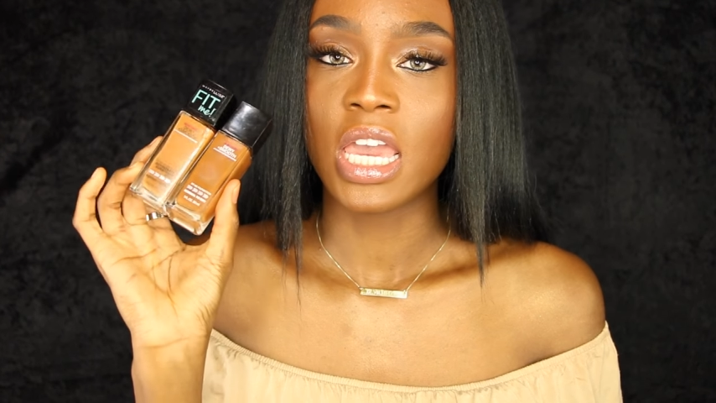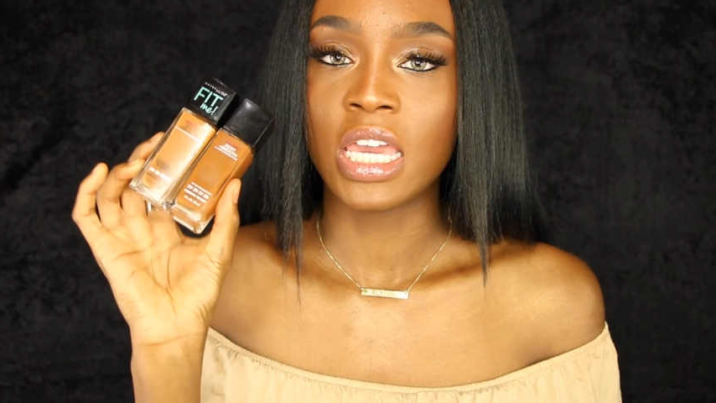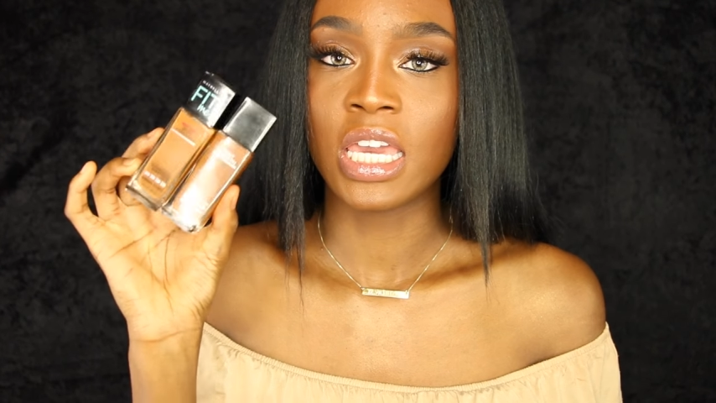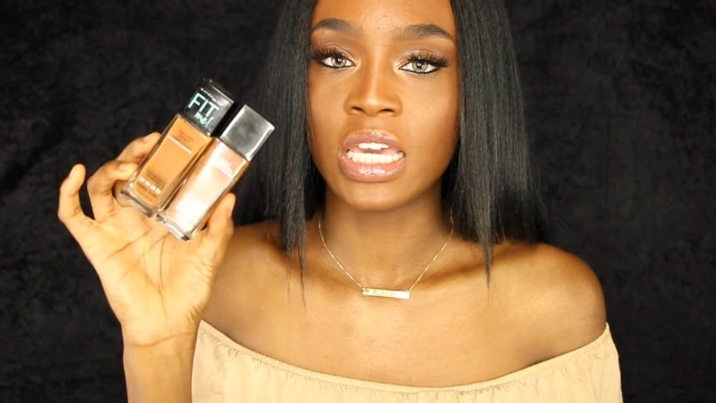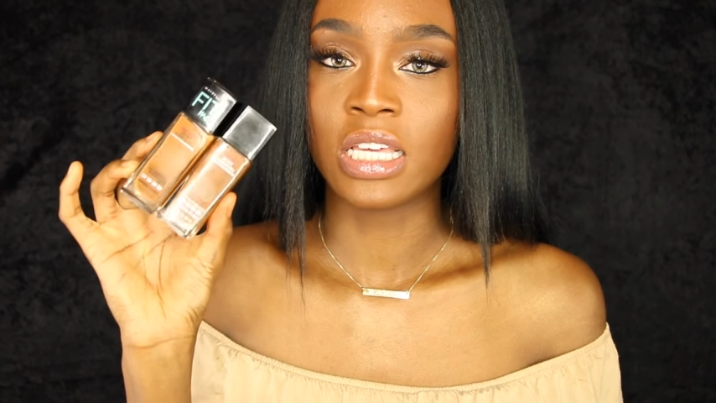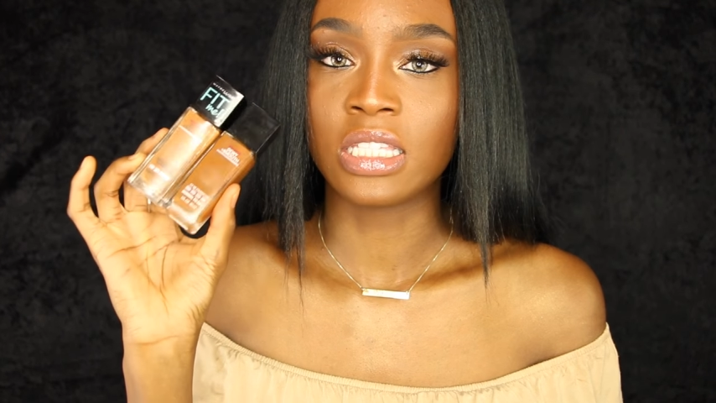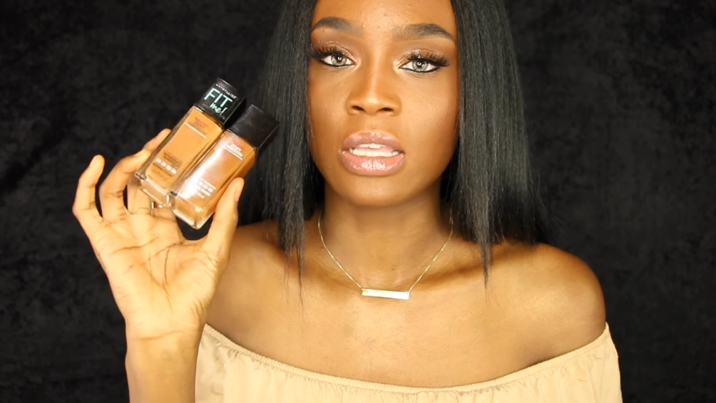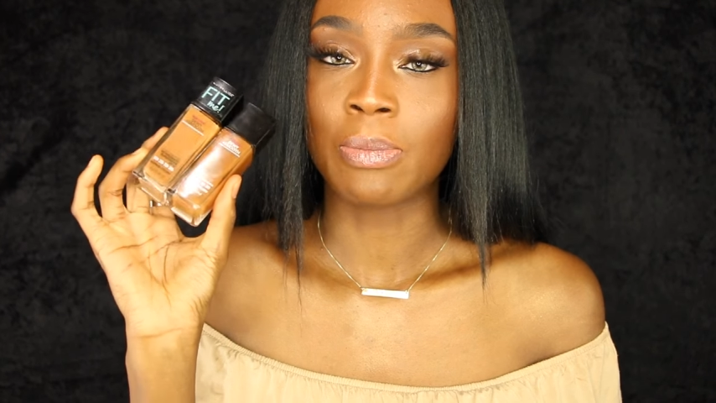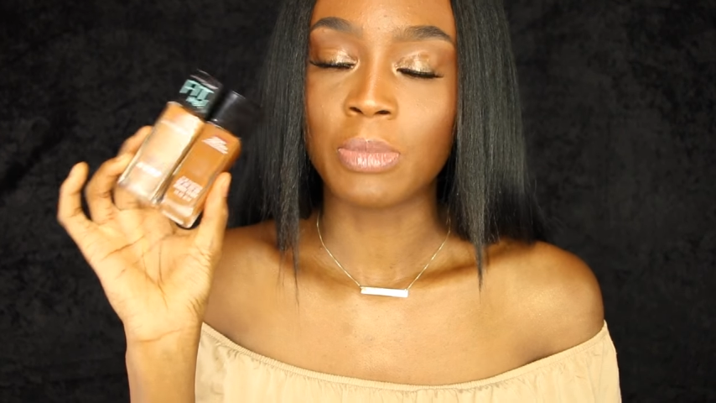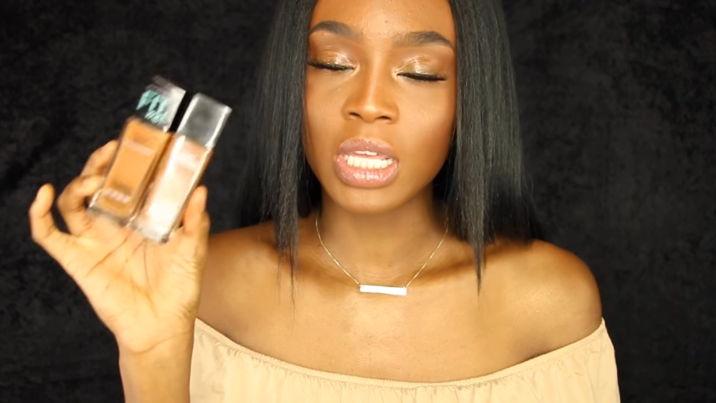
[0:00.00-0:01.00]
is
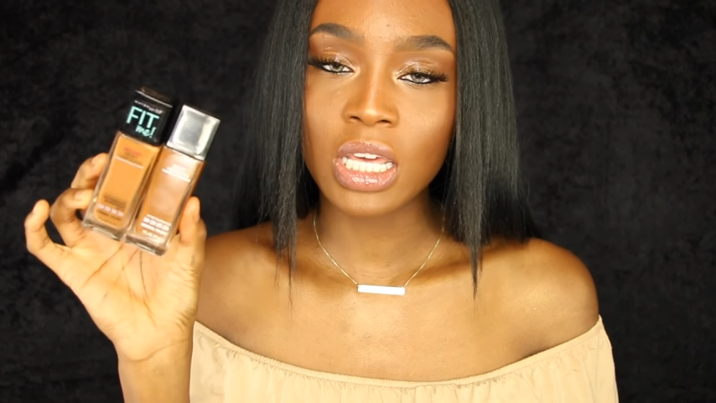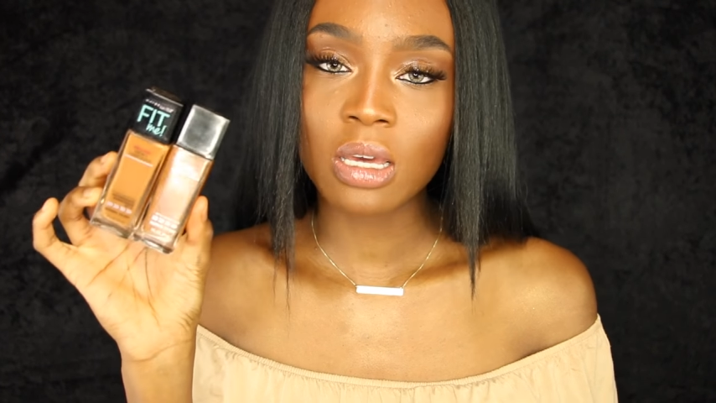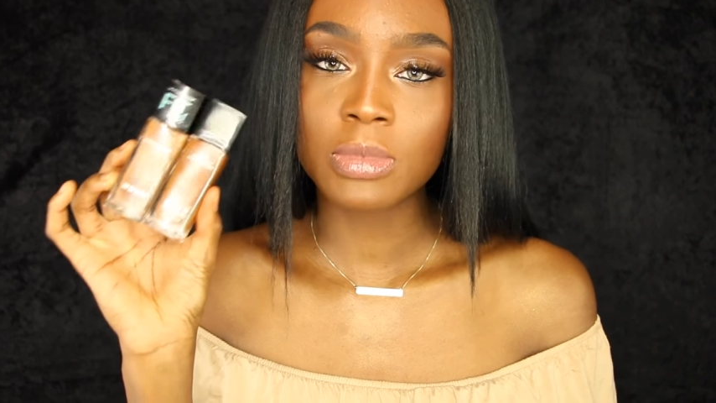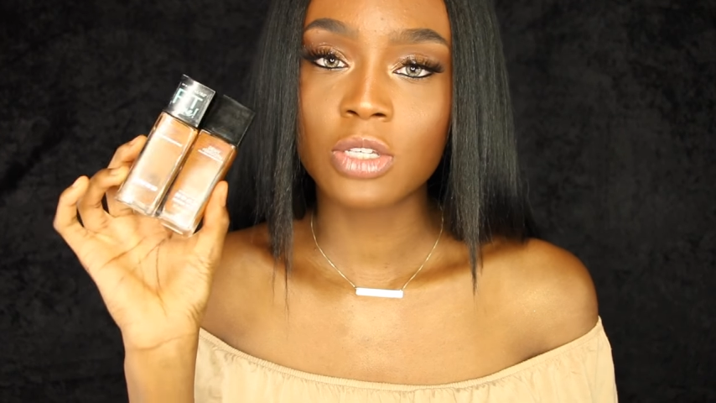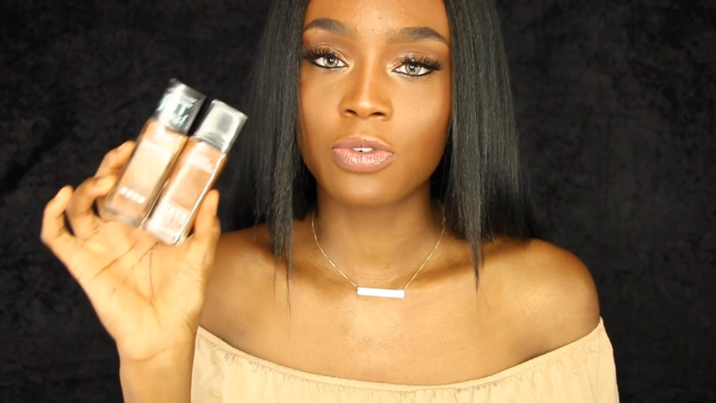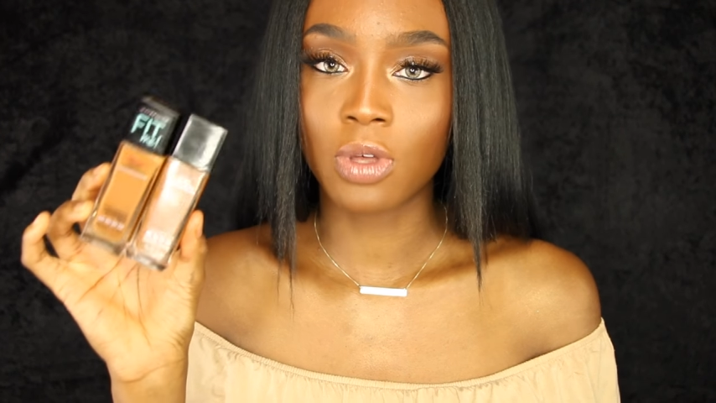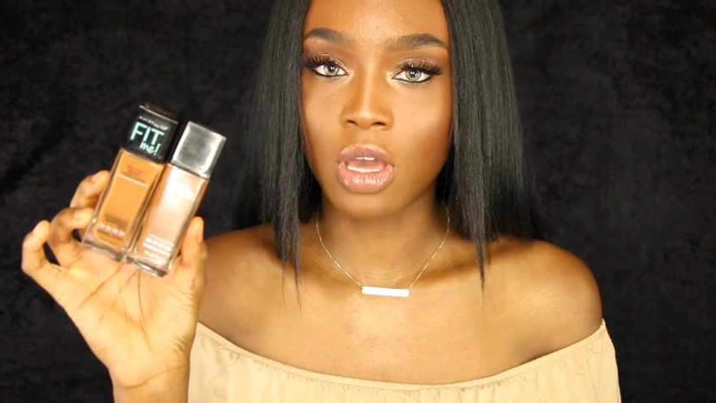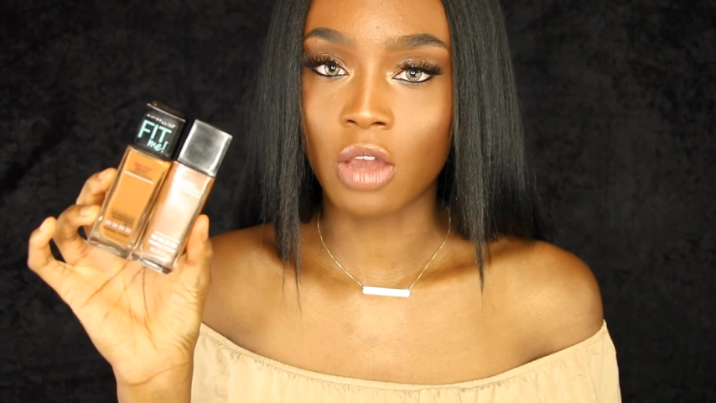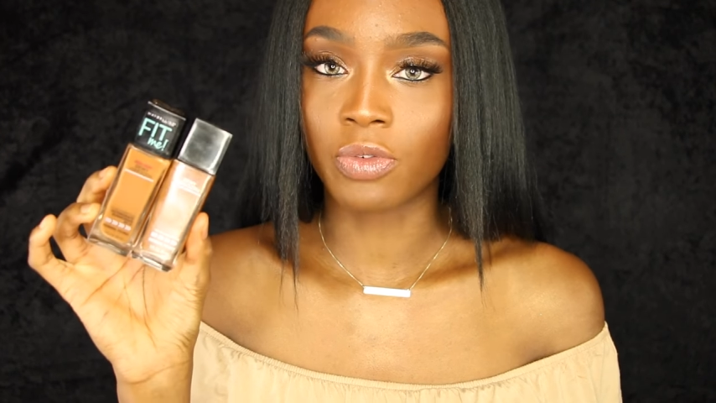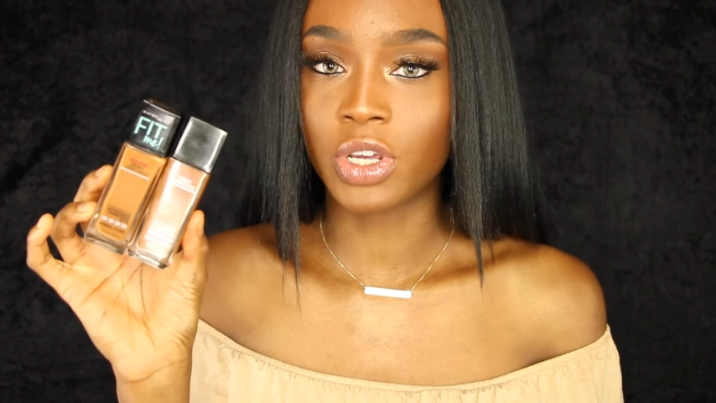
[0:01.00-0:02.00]
medium to full
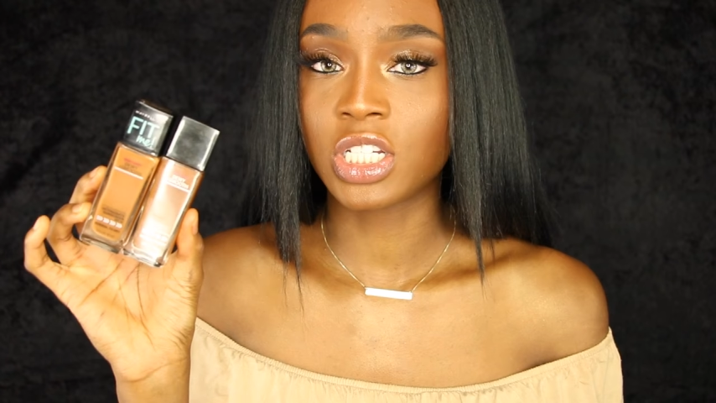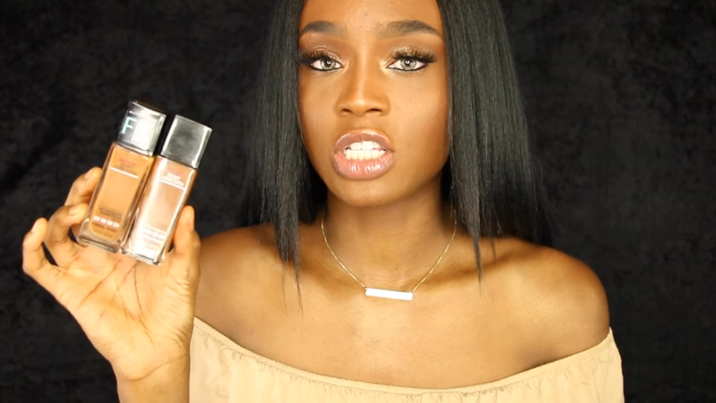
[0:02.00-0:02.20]
coverage.